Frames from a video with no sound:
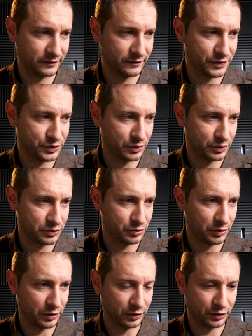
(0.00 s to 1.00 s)
Visual
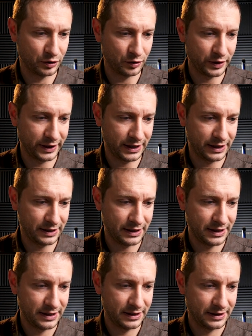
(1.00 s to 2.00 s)
Studio Code again
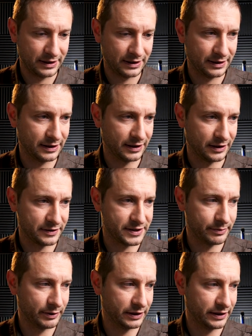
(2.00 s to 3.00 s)
and our
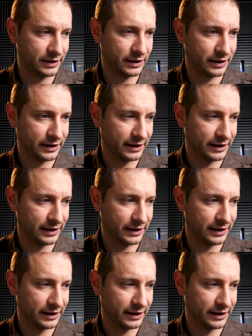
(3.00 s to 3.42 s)
simulator.